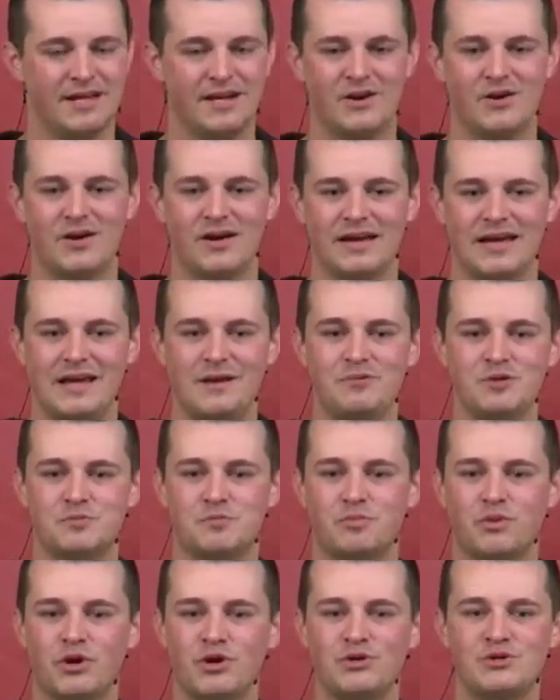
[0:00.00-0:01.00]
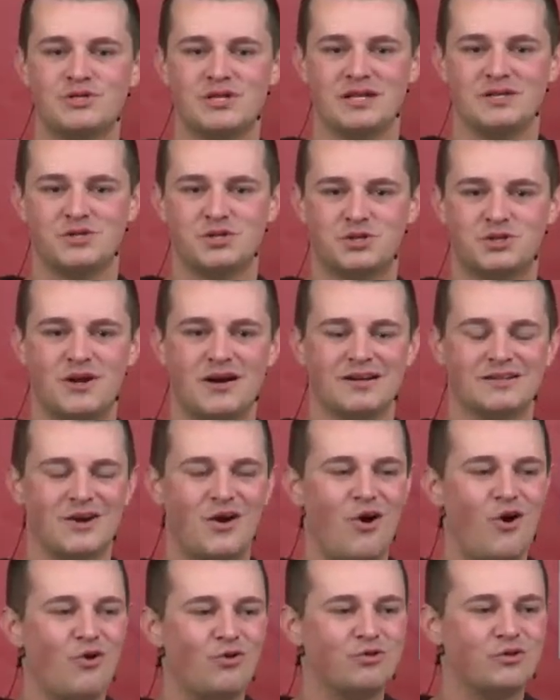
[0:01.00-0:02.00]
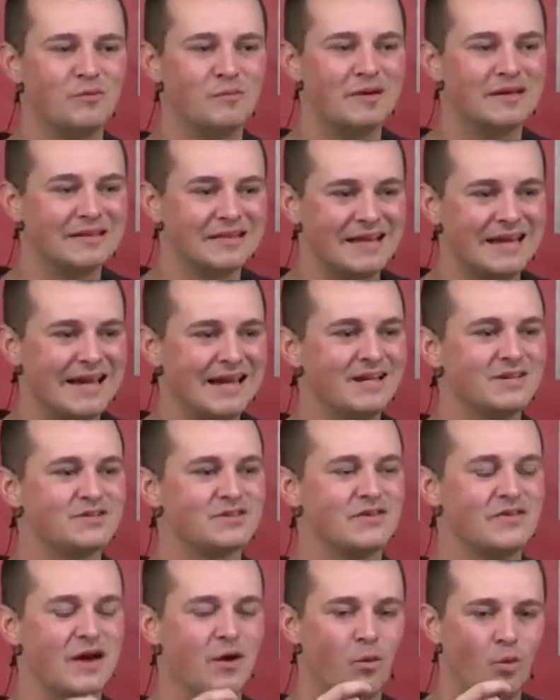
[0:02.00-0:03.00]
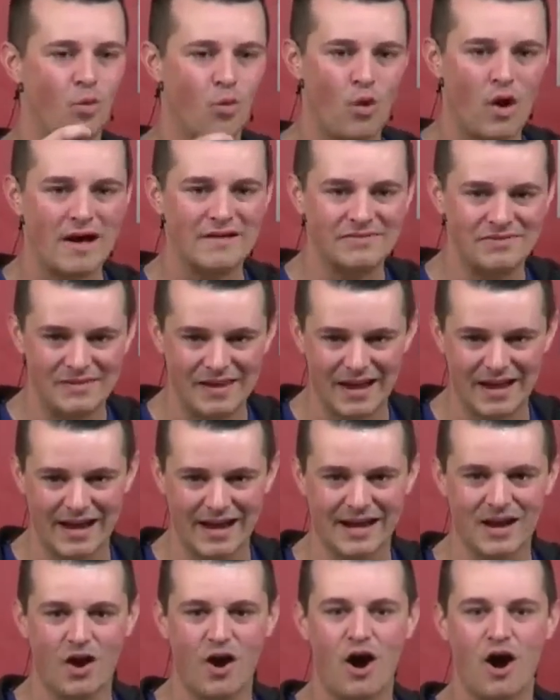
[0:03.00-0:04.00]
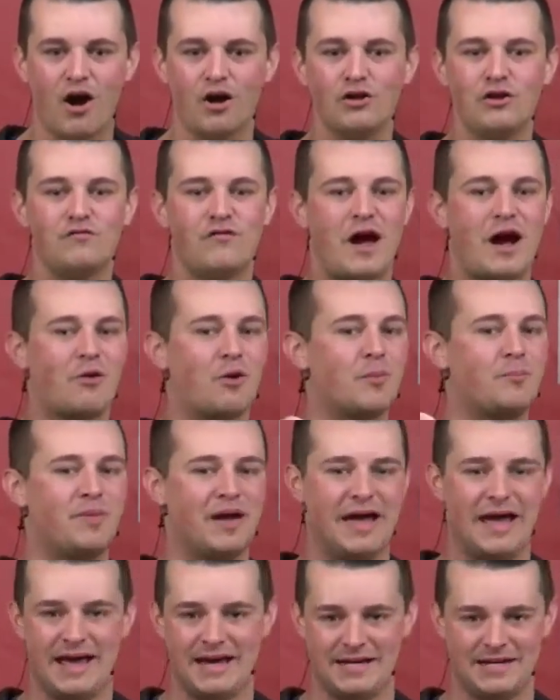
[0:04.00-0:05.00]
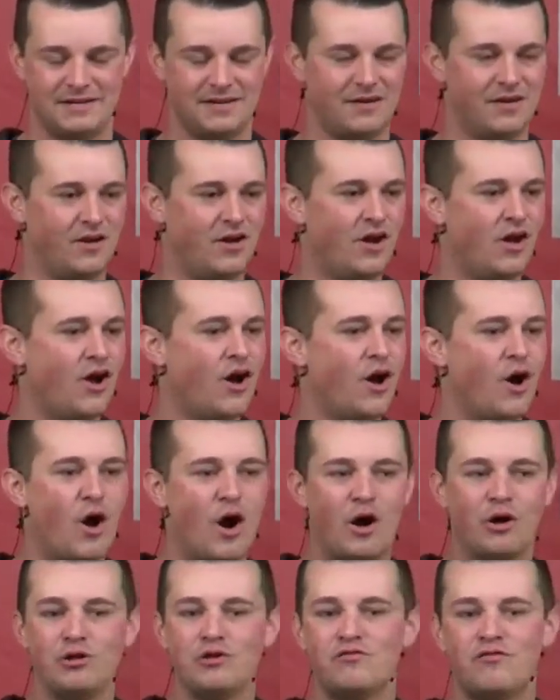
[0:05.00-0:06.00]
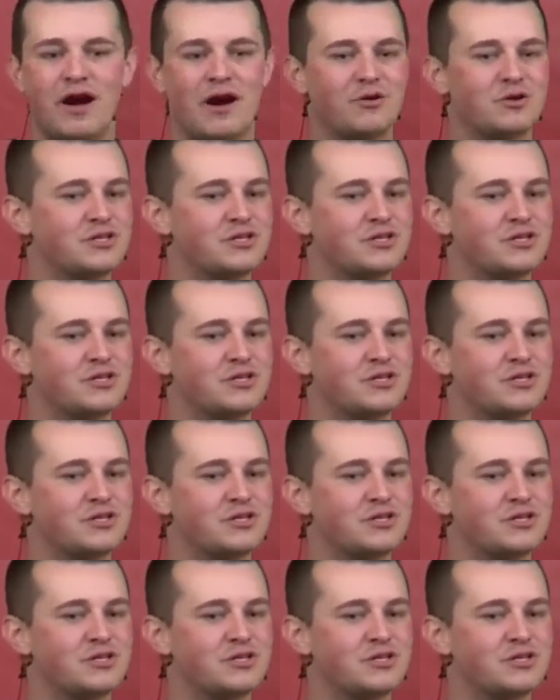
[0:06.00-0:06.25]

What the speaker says: You know, he was bruised and struck ultimately so that one day all of our pain, all of